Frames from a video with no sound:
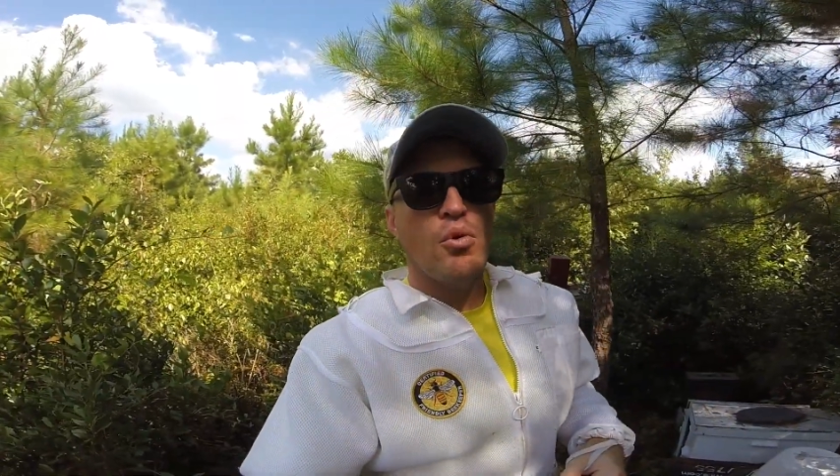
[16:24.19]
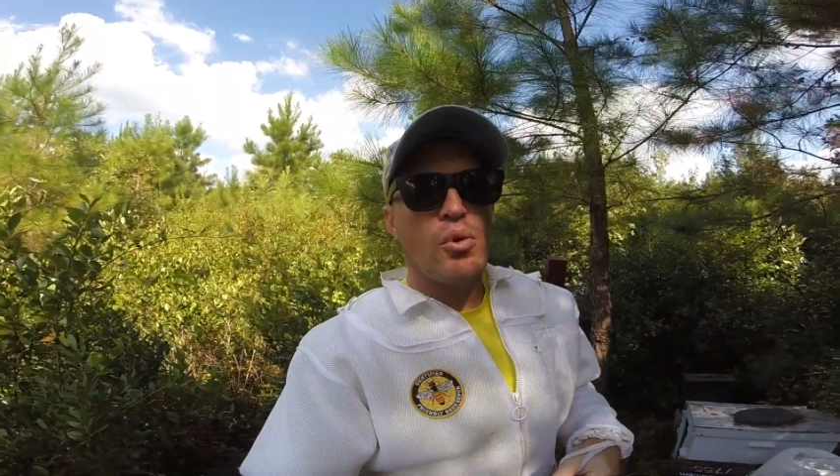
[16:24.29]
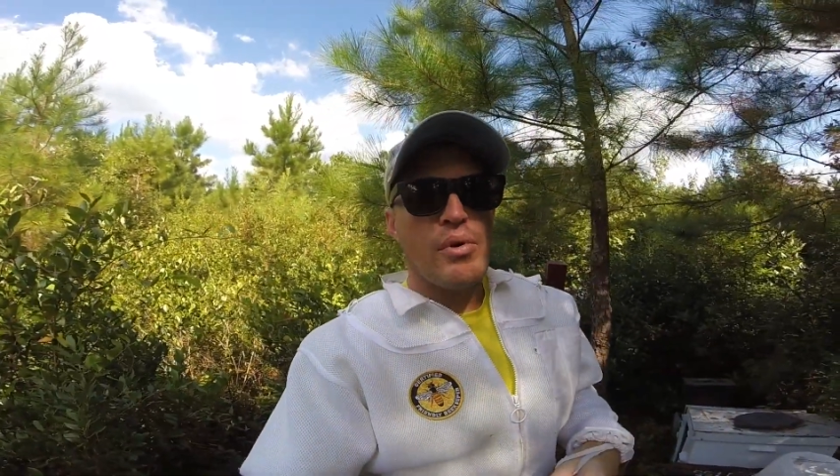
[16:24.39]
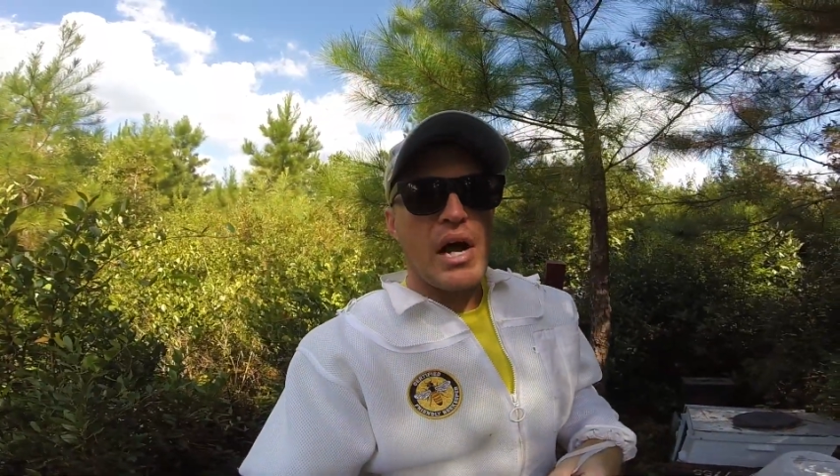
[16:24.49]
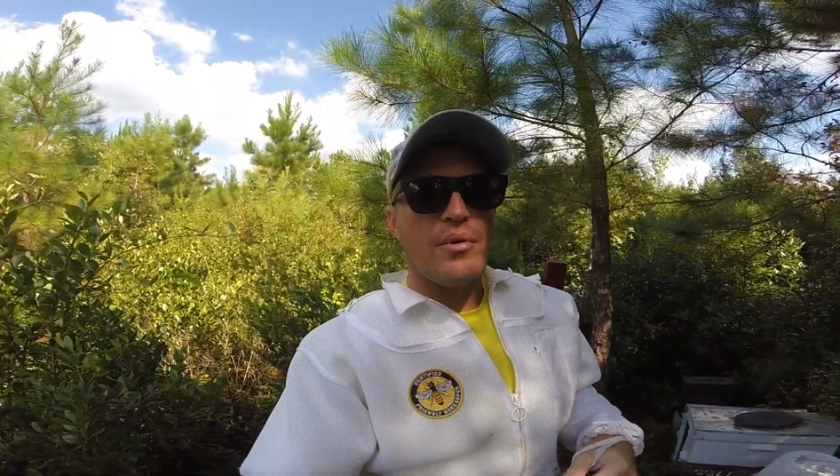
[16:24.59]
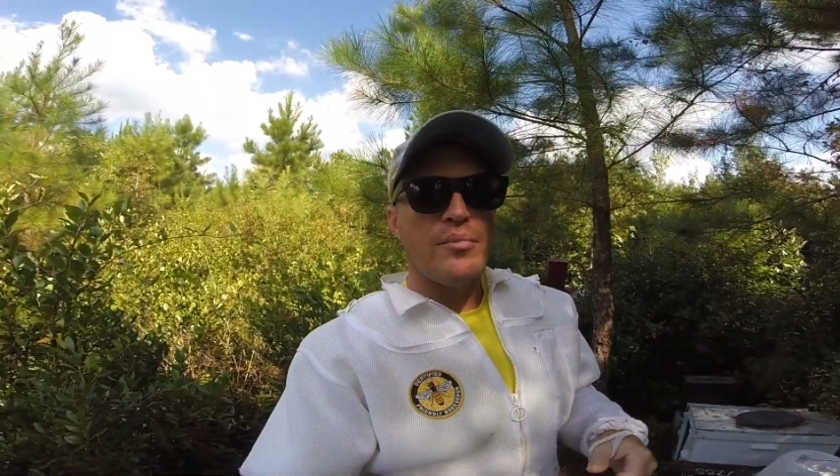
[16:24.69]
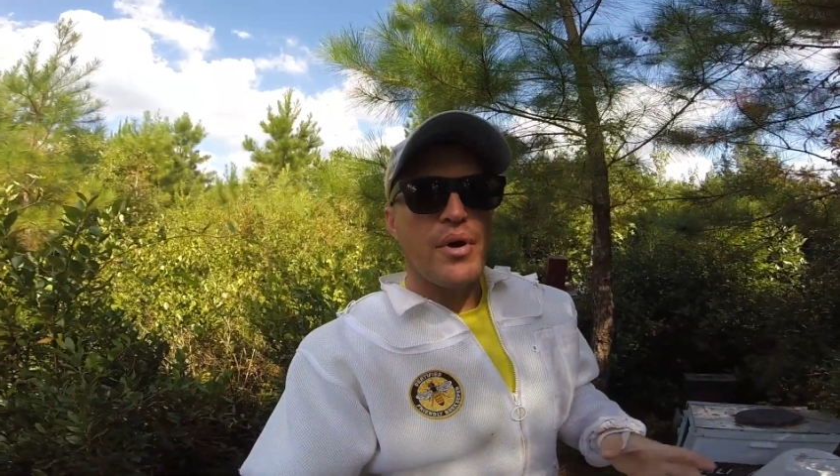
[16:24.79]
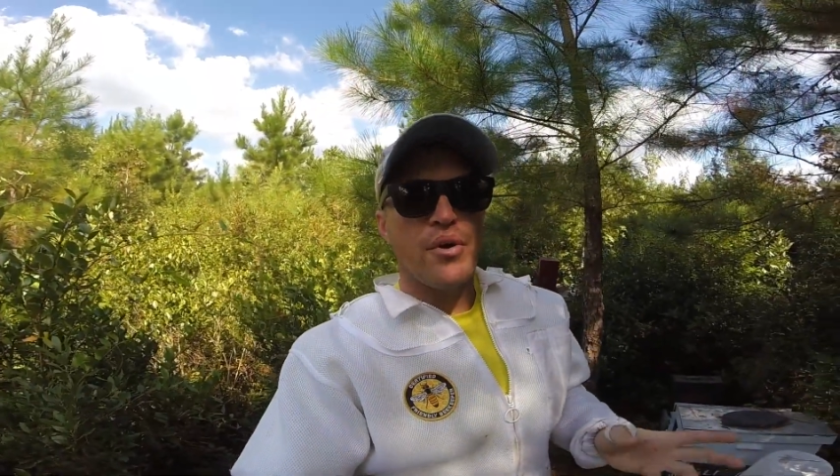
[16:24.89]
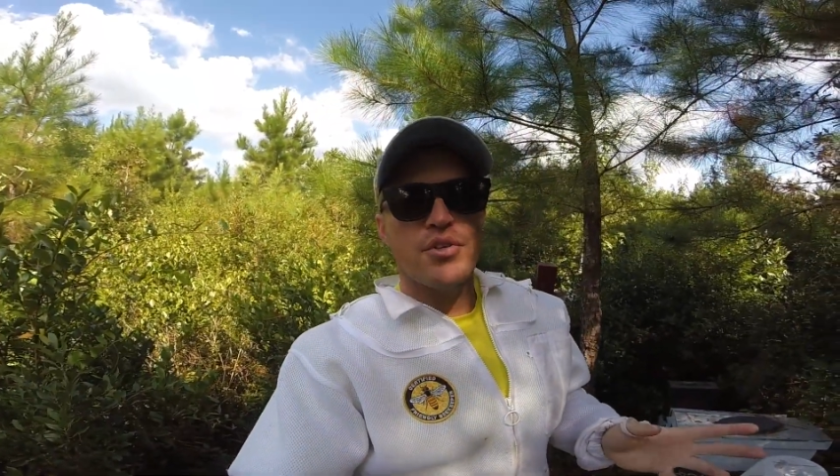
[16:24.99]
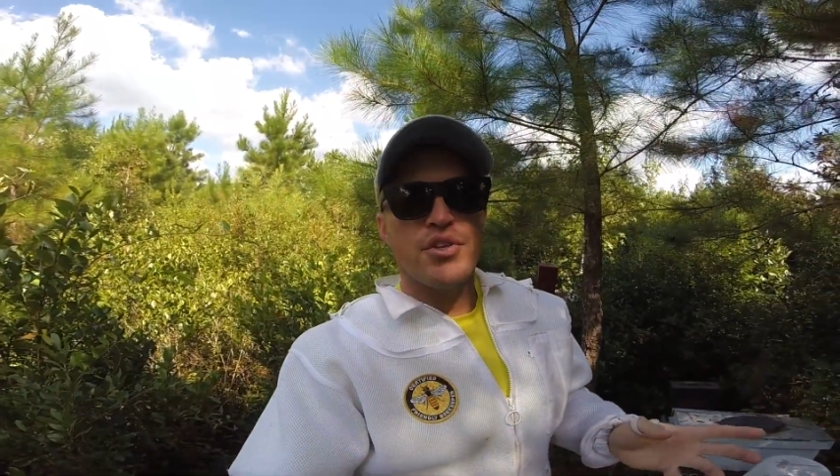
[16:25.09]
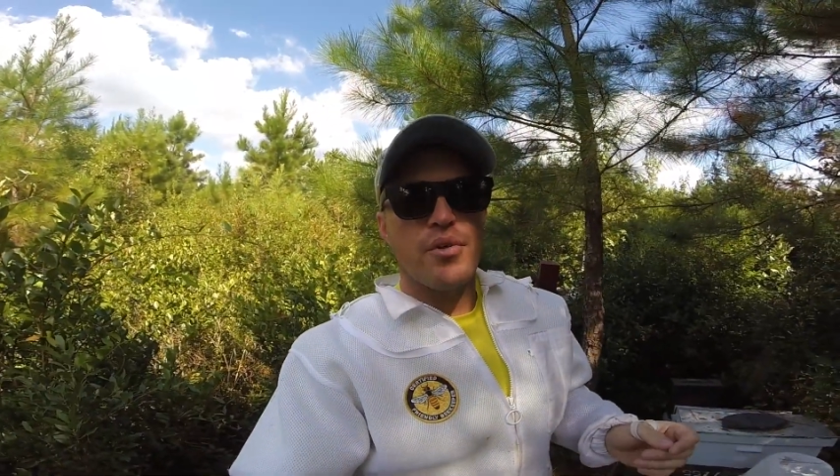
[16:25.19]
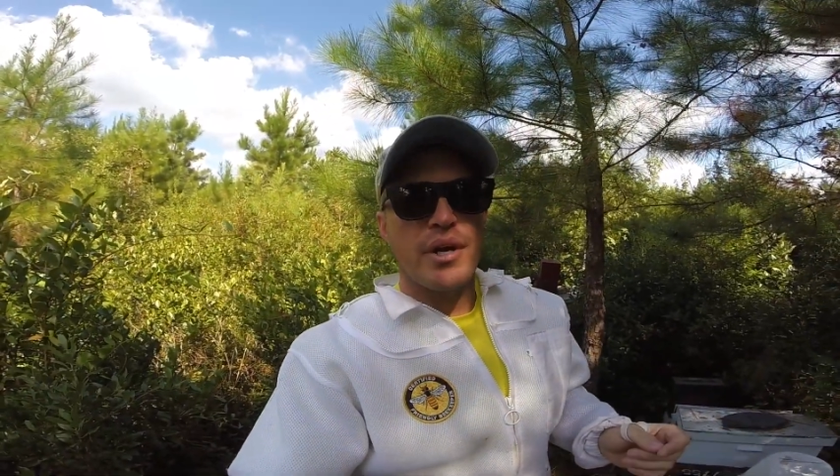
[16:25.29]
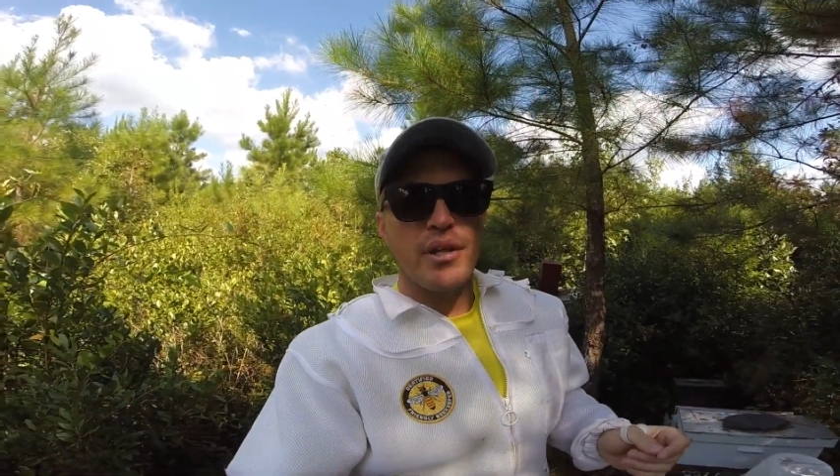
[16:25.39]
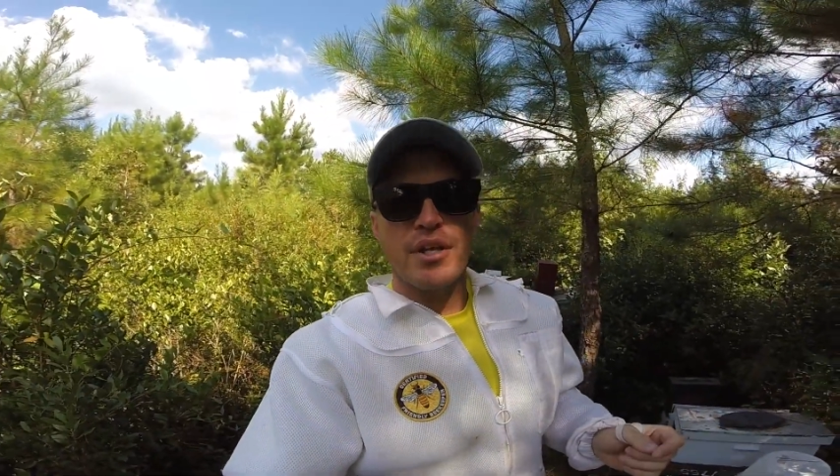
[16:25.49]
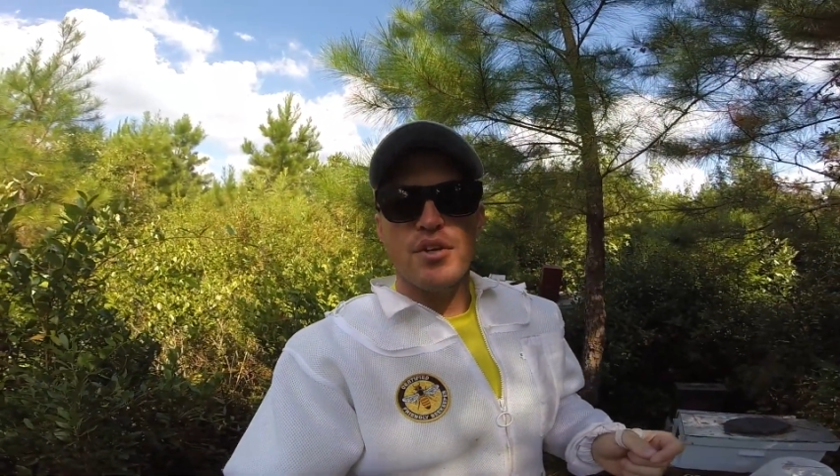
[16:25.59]
we'll probably post
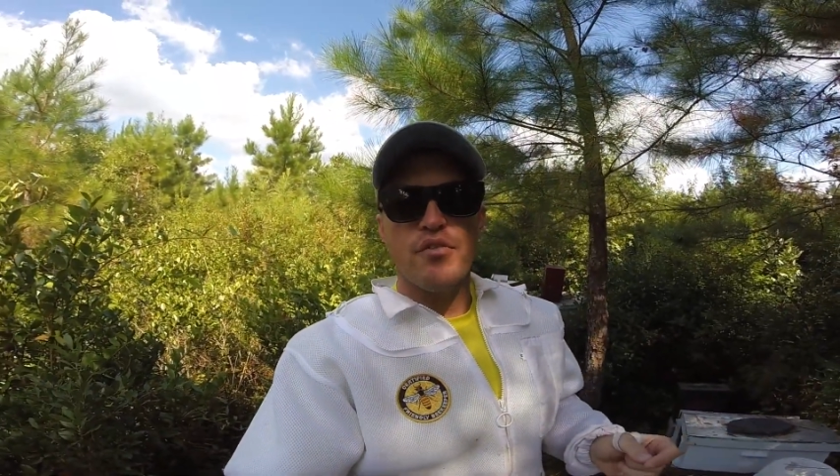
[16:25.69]
around late